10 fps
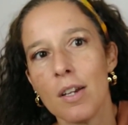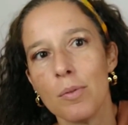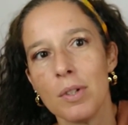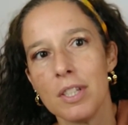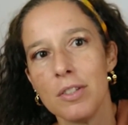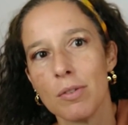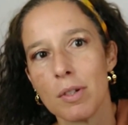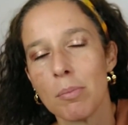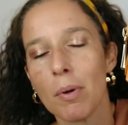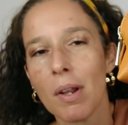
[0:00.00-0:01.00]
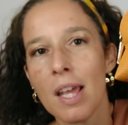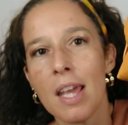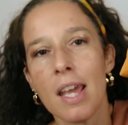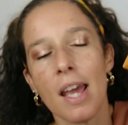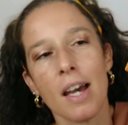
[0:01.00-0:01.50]
really durable.
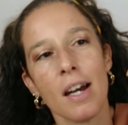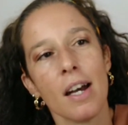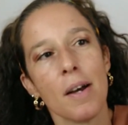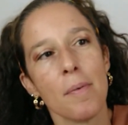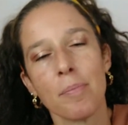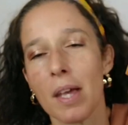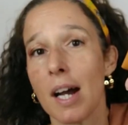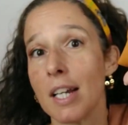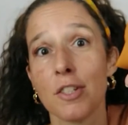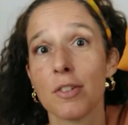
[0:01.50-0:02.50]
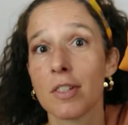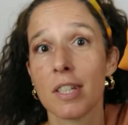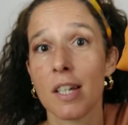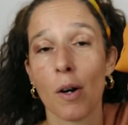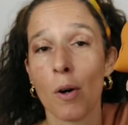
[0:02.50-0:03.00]
I do
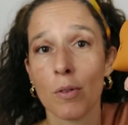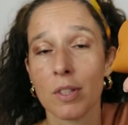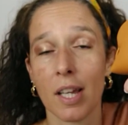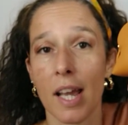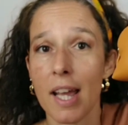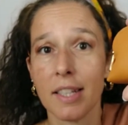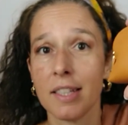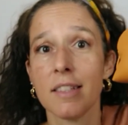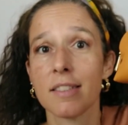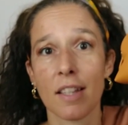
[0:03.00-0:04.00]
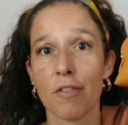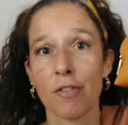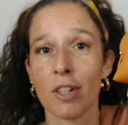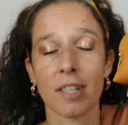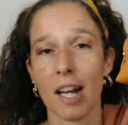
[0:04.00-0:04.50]
not own any
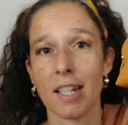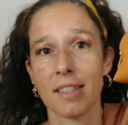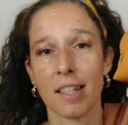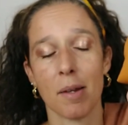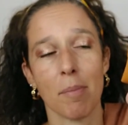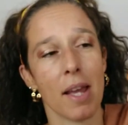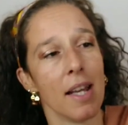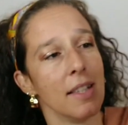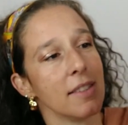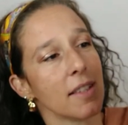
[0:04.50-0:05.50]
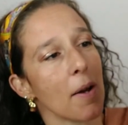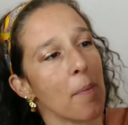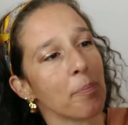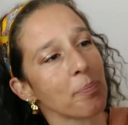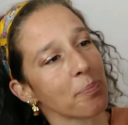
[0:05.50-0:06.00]
saffron item,
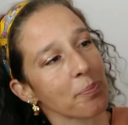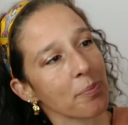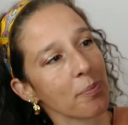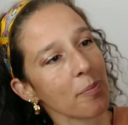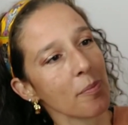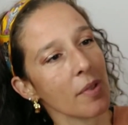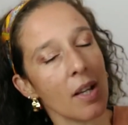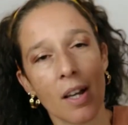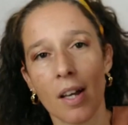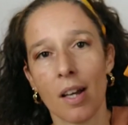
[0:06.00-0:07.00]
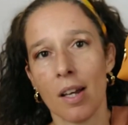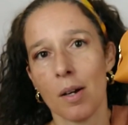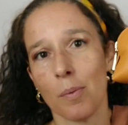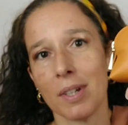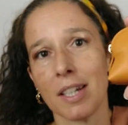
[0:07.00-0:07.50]
and
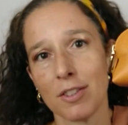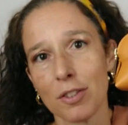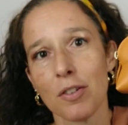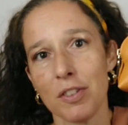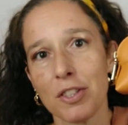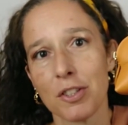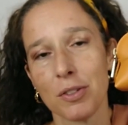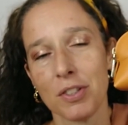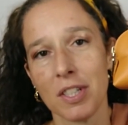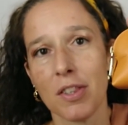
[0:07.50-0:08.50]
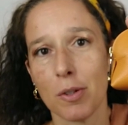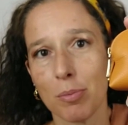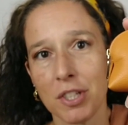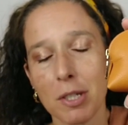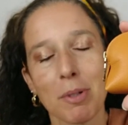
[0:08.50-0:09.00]
when I saw this cutie in the
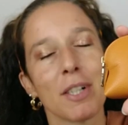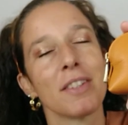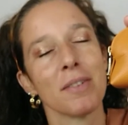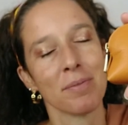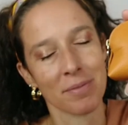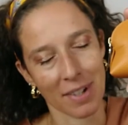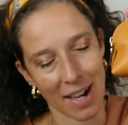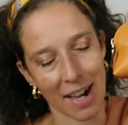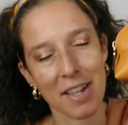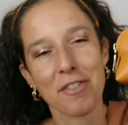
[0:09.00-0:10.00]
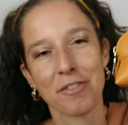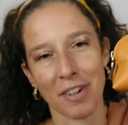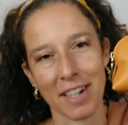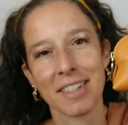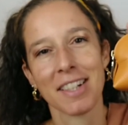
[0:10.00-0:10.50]
boutique, because I
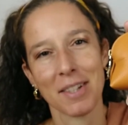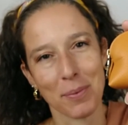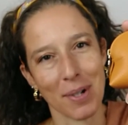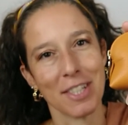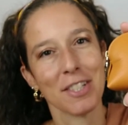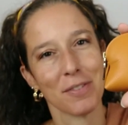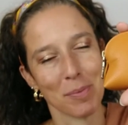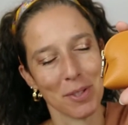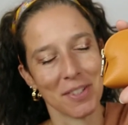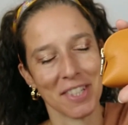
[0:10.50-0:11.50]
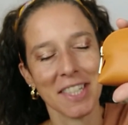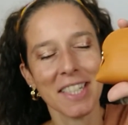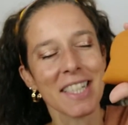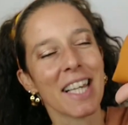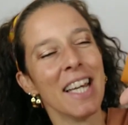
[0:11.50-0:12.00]
finally went to the
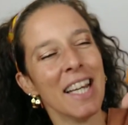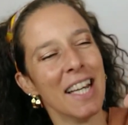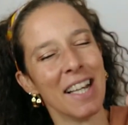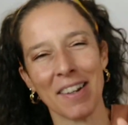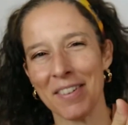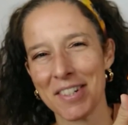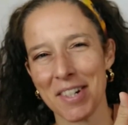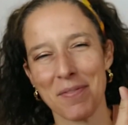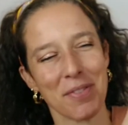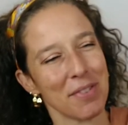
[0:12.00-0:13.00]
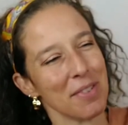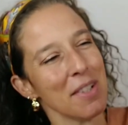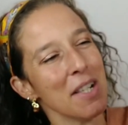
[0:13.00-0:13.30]
boutique, Longchamp